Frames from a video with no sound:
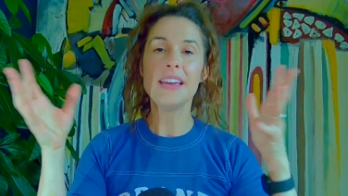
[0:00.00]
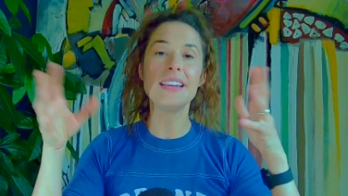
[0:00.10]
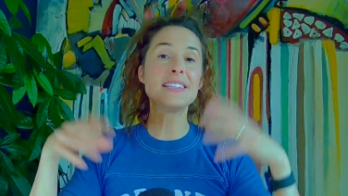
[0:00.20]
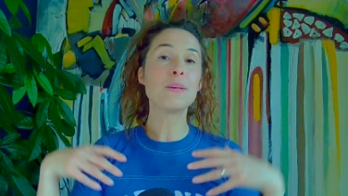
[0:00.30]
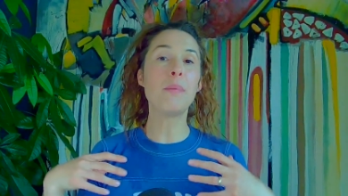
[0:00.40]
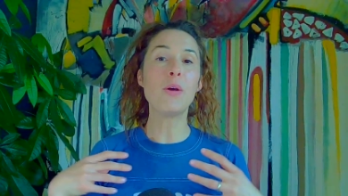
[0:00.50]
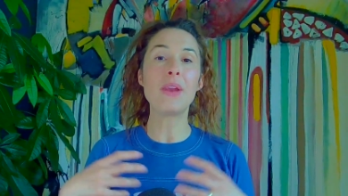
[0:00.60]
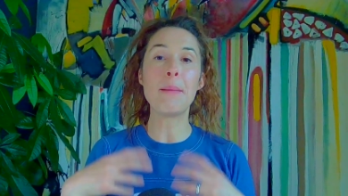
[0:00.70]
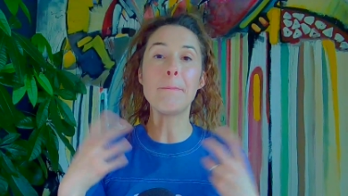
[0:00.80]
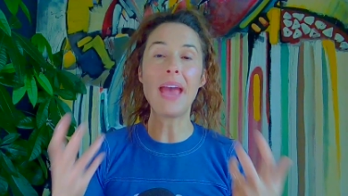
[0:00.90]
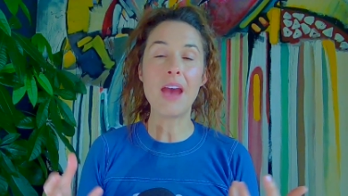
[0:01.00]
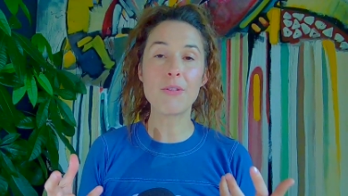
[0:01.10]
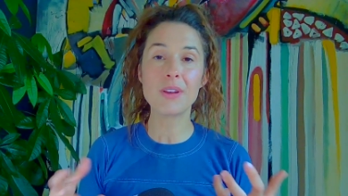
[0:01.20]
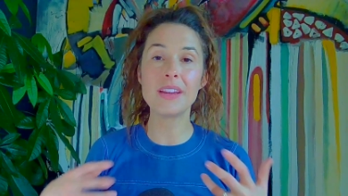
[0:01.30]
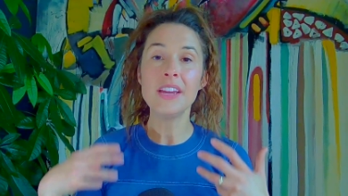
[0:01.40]
It is about
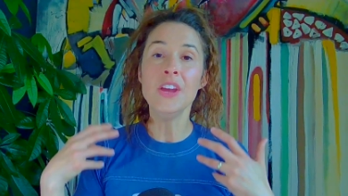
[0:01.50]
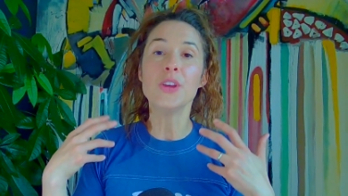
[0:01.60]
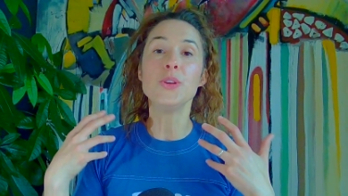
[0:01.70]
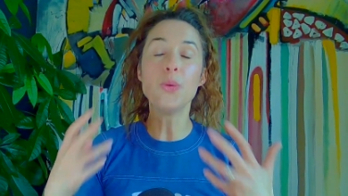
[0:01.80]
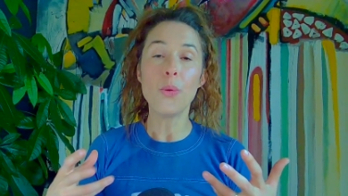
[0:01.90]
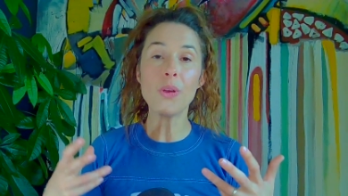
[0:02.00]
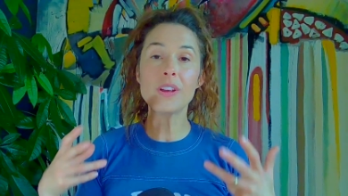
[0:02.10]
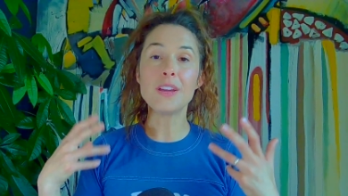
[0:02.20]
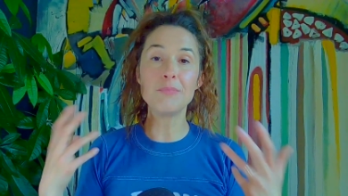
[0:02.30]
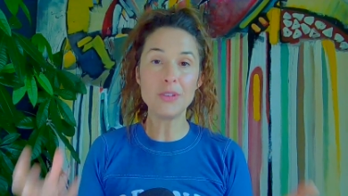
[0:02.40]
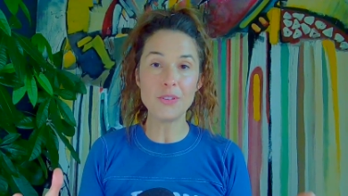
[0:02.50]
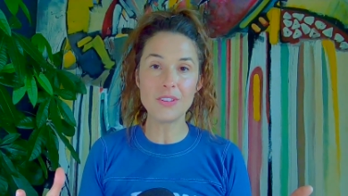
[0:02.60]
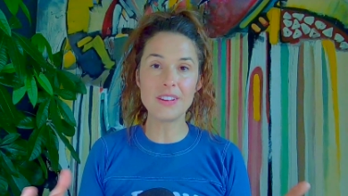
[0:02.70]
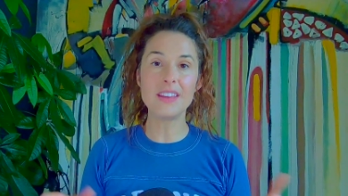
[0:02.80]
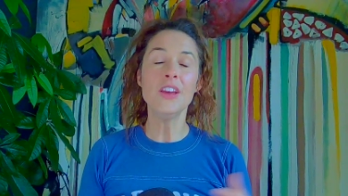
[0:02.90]
empowering your
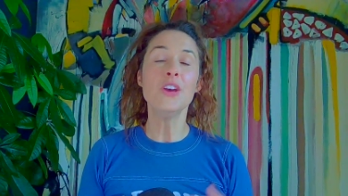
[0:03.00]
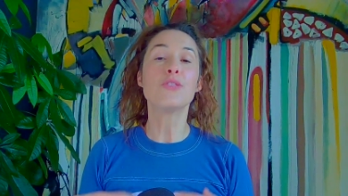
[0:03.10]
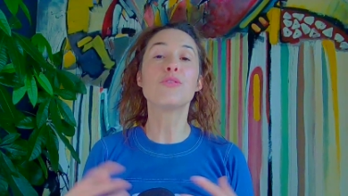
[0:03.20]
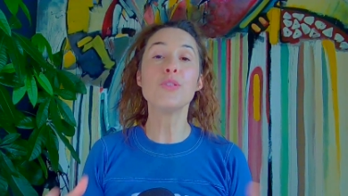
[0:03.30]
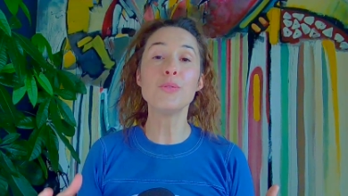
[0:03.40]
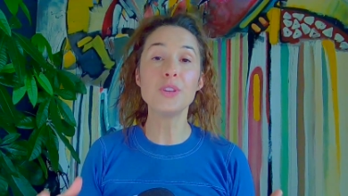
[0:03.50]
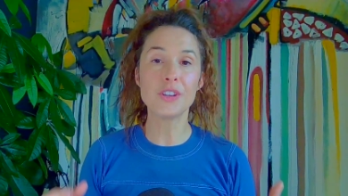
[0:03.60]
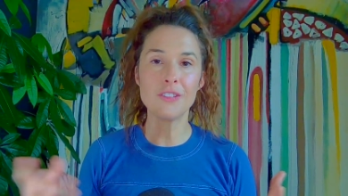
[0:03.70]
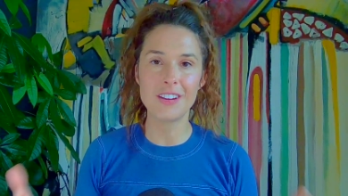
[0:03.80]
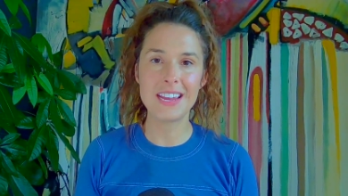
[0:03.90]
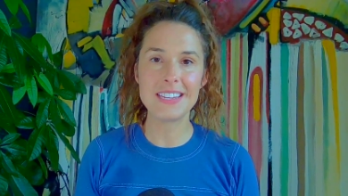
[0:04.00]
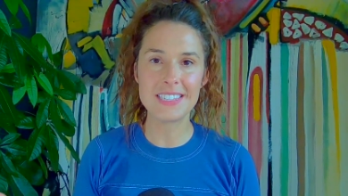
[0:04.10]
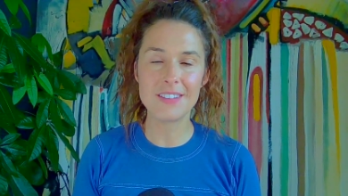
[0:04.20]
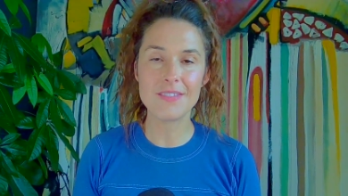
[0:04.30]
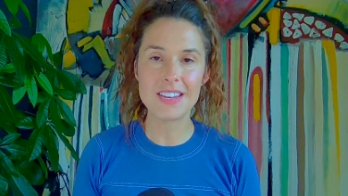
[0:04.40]
community through your
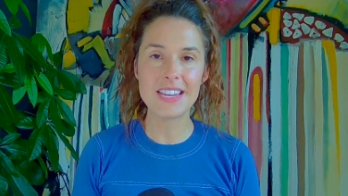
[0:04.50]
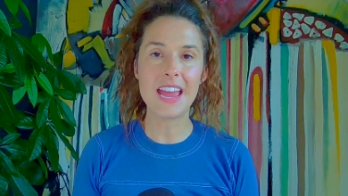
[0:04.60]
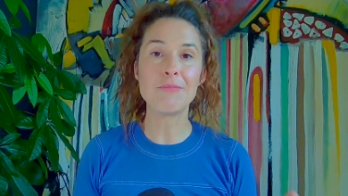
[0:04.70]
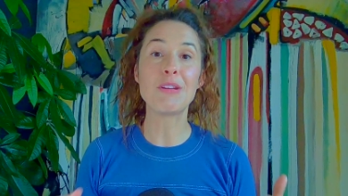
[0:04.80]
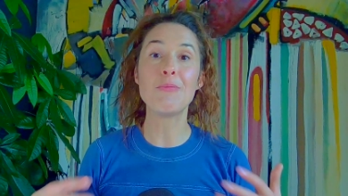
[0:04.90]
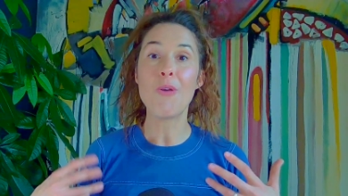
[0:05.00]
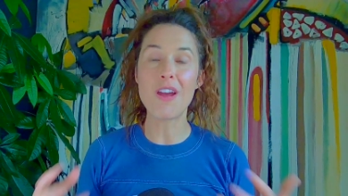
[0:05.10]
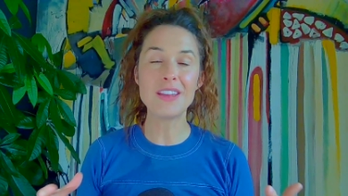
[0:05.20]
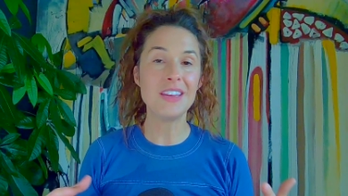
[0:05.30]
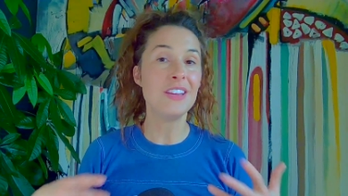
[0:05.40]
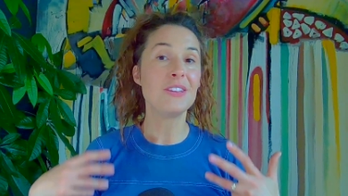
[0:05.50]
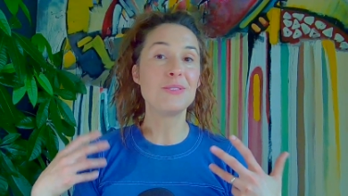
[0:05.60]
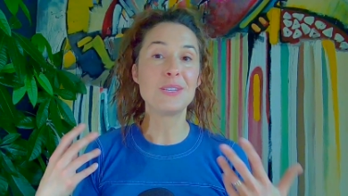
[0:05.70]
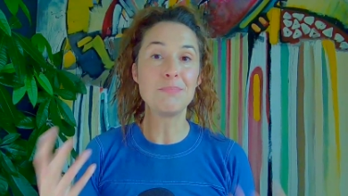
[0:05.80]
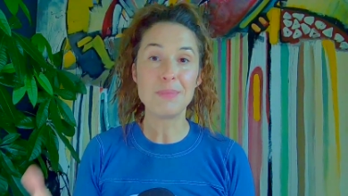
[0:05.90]
creativity, and we want you
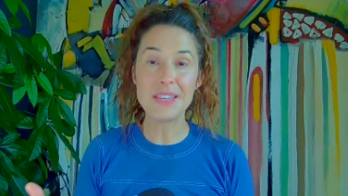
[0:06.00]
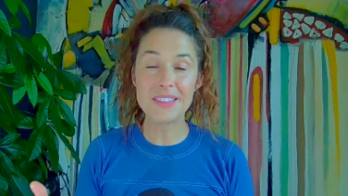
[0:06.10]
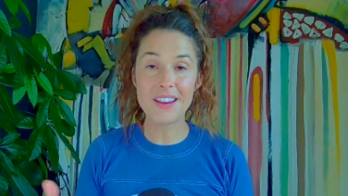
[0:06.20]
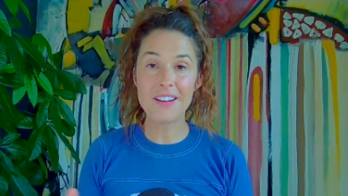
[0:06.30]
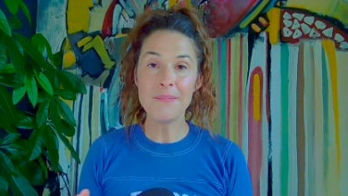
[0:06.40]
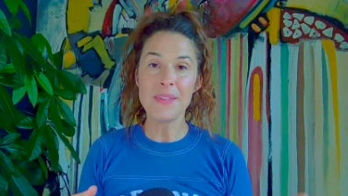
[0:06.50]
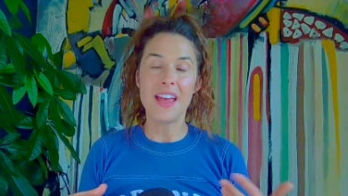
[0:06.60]
to be there.